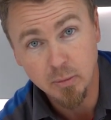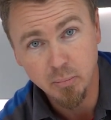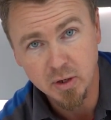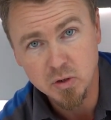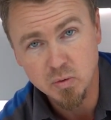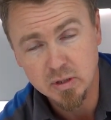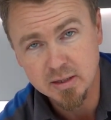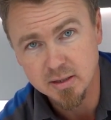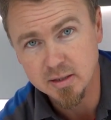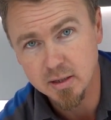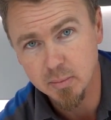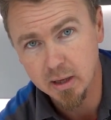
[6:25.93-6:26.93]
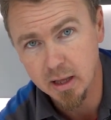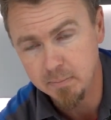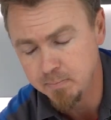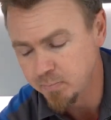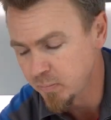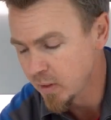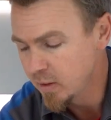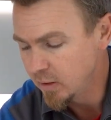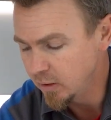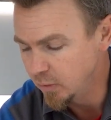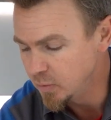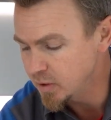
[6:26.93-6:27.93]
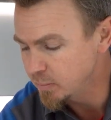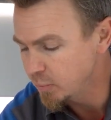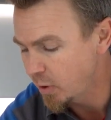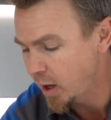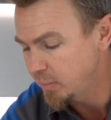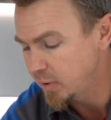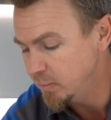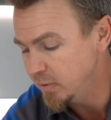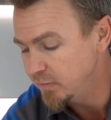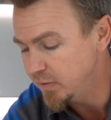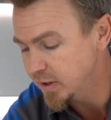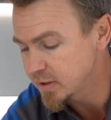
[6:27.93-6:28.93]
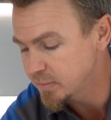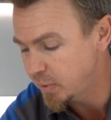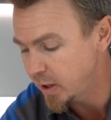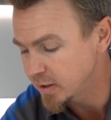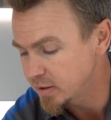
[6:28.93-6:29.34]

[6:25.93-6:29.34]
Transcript: the pressure in the system again. Losing prime can be fixed by